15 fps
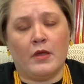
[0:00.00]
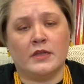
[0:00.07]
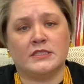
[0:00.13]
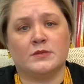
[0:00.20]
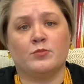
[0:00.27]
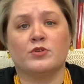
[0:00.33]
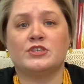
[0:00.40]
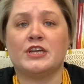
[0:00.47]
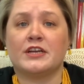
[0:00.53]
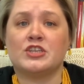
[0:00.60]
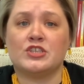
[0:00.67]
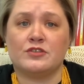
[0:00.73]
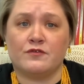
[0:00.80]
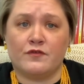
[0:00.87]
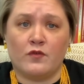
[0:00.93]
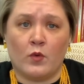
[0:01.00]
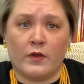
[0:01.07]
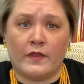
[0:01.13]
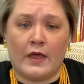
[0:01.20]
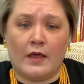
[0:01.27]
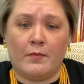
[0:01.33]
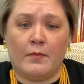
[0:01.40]
it's a protection for
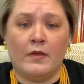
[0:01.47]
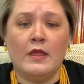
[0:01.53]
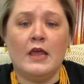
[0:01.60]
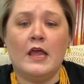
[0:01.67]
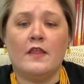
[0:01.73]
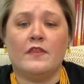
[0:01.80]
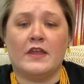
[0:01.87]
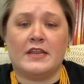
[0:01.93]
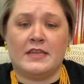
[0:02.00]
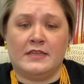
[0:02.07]
them that